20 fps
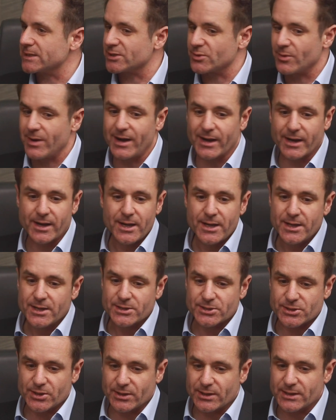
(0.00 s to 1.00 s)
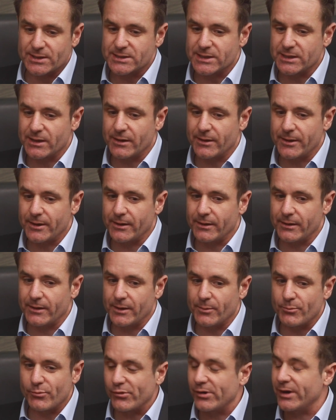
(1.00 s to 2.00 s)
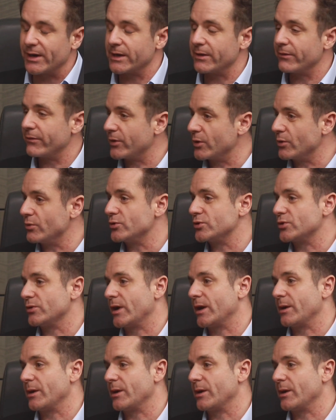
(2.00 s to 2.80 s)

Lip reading: So I certainly see a bright future.